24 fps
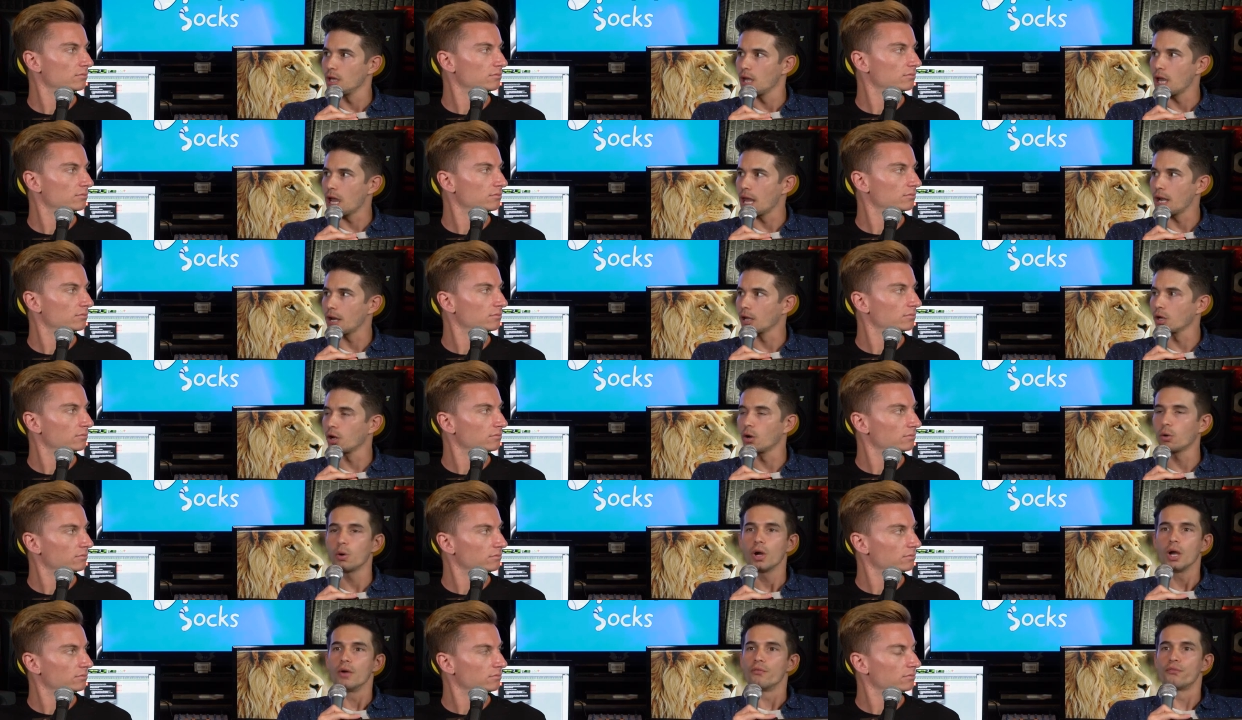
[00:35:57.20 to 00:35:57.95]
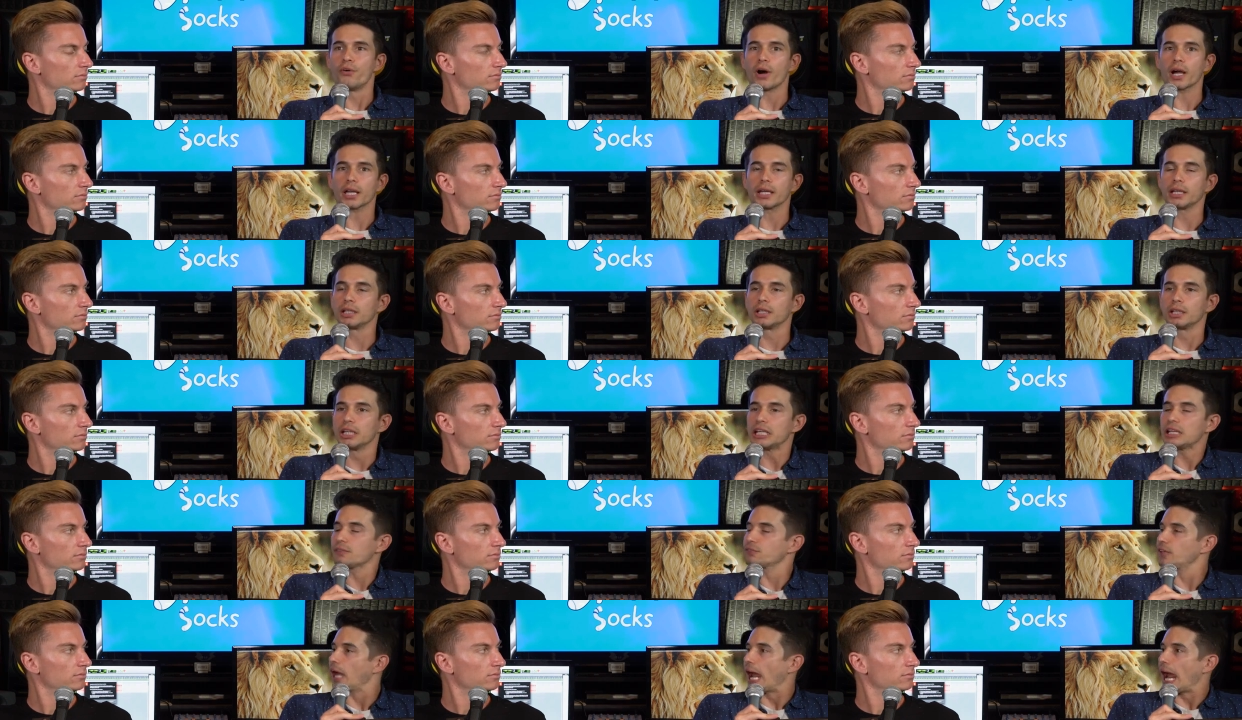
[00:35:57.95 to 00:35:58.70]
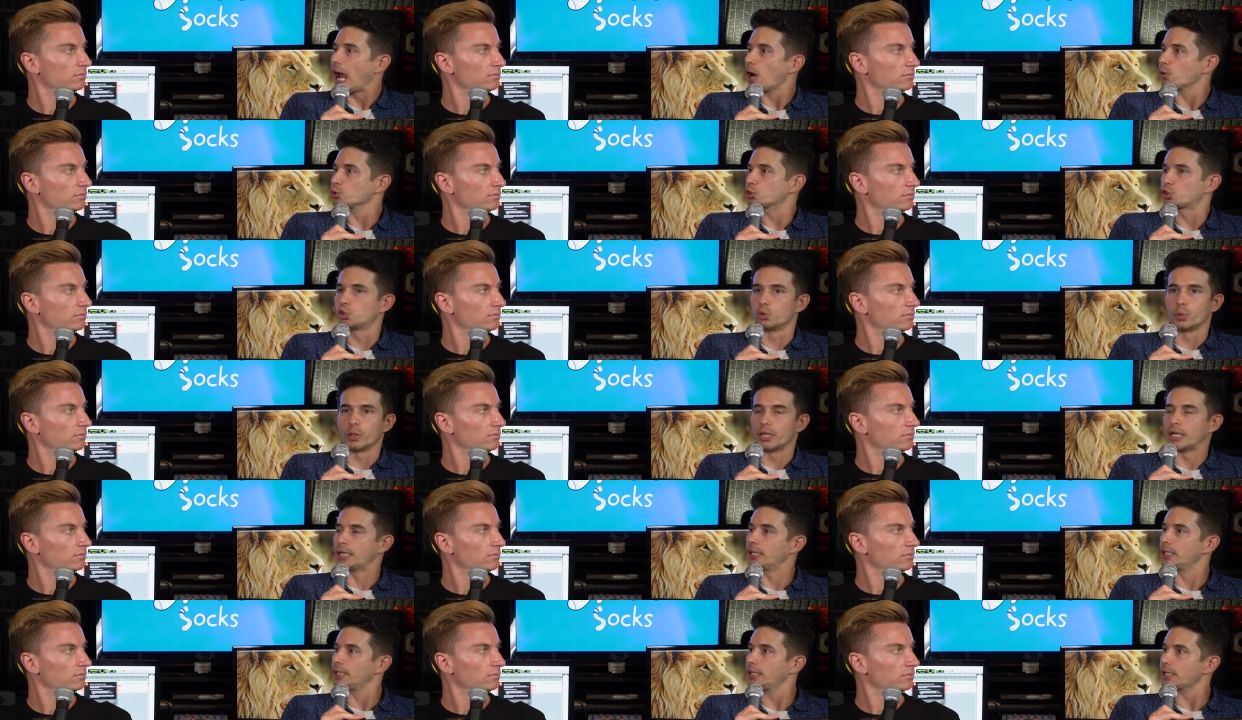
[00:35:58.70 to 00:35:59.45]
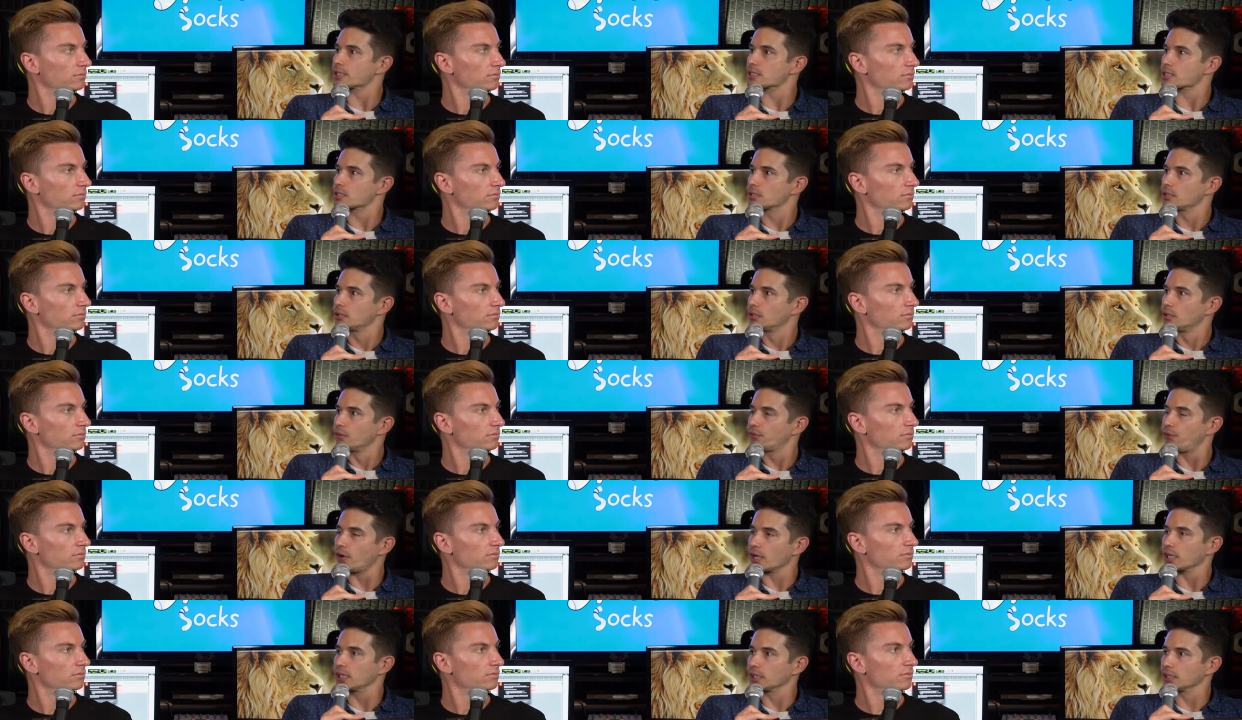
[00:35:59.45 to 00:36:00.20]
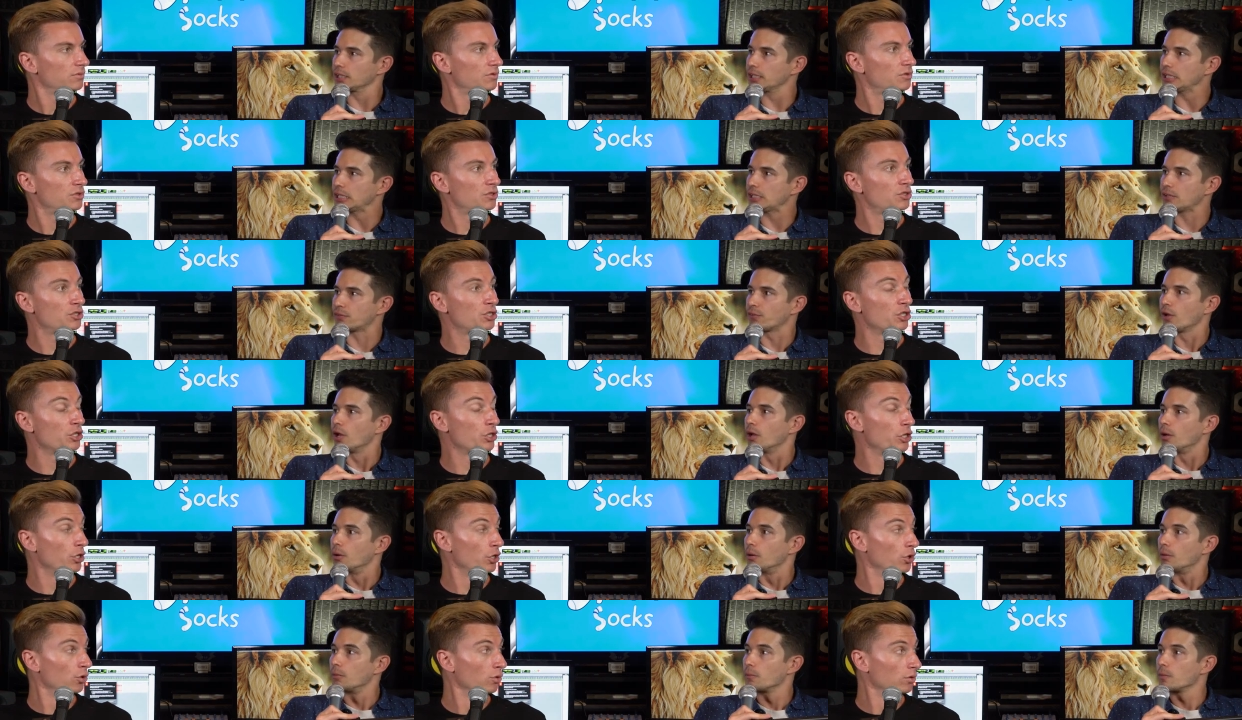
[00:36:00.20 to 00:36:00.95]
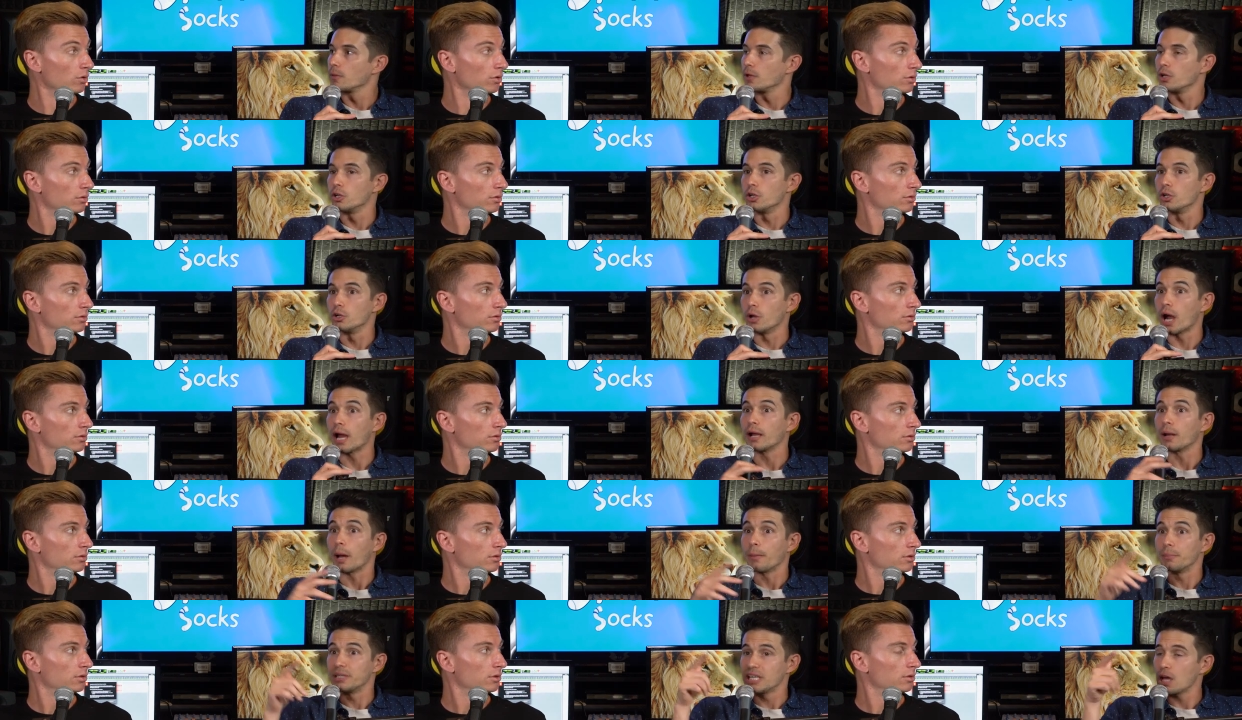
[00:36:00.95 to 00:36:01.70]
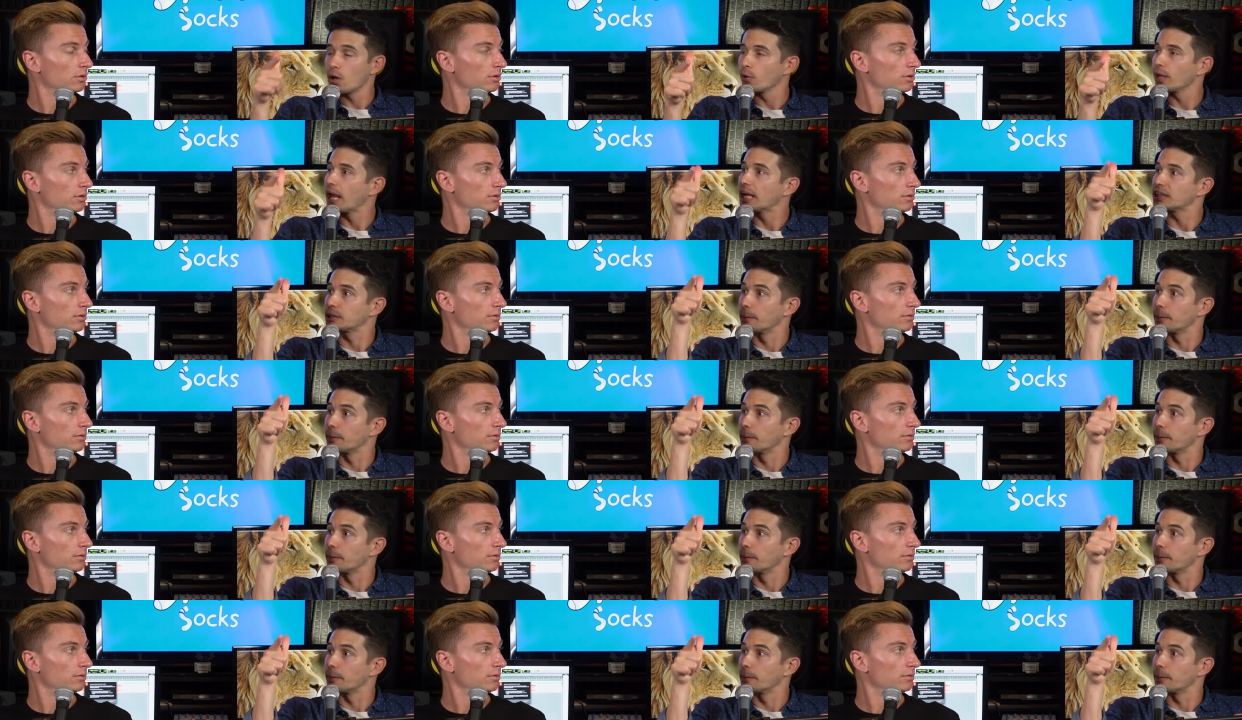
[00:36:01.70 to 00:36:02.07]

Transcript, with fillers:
Speaker 1: and I go, fucking leave the house, you idiot. Fucking leave. To you? I'm yelling at the